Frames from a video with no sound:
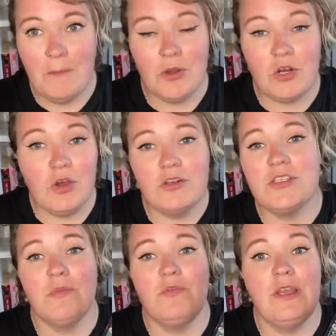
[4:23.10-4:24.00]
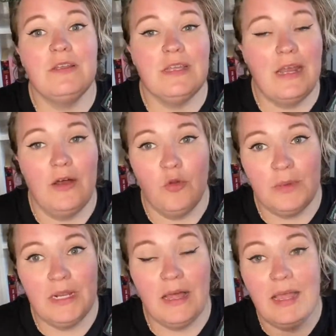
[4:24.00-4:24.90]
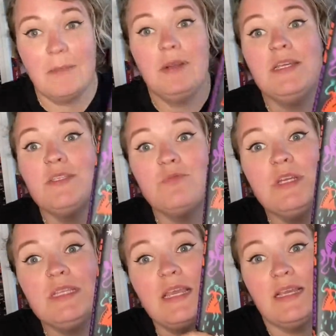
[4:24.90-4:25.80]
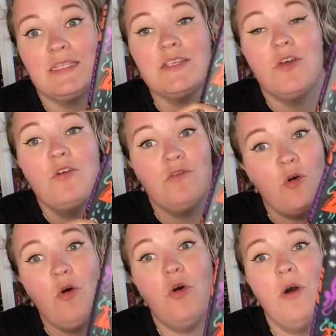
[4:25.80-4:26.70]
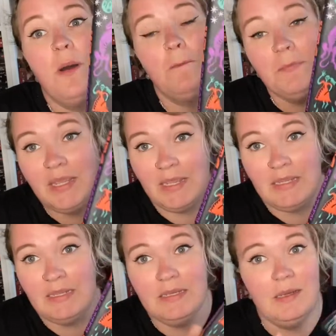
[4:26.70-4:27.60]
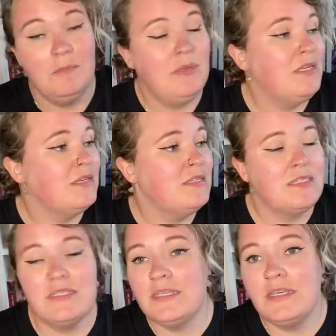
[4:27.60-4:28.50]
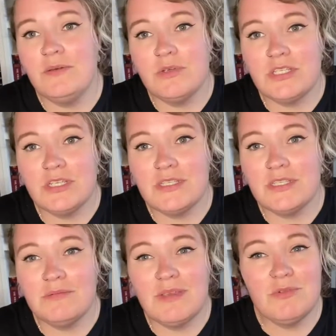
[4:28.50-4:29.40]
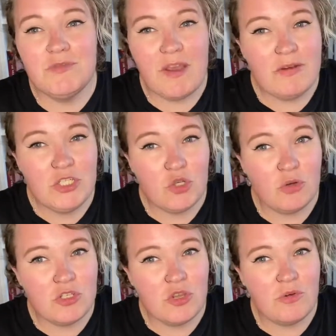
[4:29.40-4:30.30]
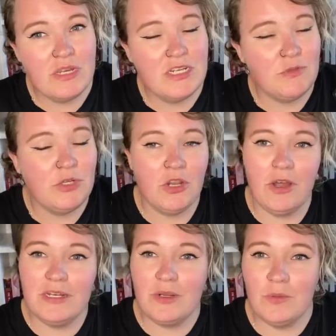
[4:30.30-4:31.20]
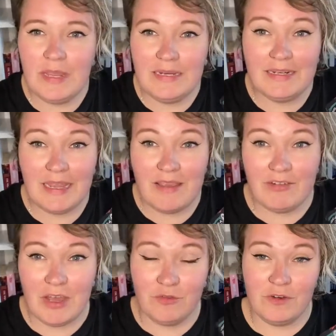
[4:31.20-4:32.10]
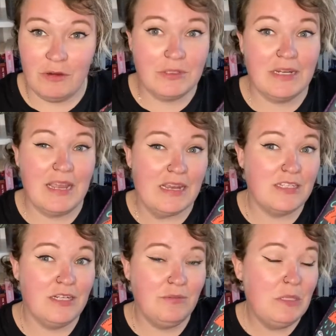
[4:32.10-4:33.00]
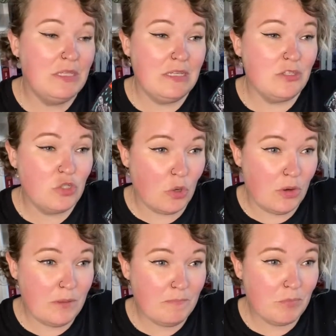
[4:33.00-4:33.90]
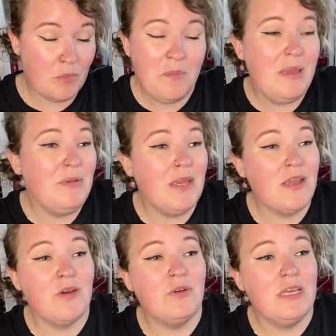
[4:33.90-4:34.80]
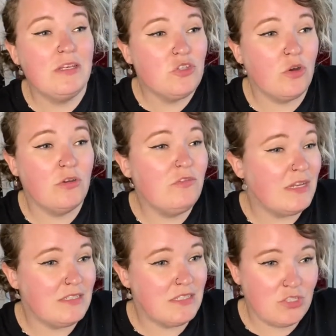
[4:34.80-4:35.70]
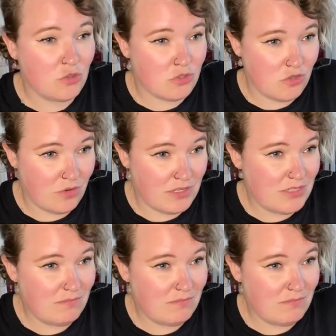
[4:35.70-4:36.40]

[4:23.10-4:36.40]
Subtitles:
but not something that I'll be like, please read this for me. Because it was just, it was very short story-ish, but not in the way that I have now found that I actually really enjoy. But maybe I only enjoy fantasy short stories.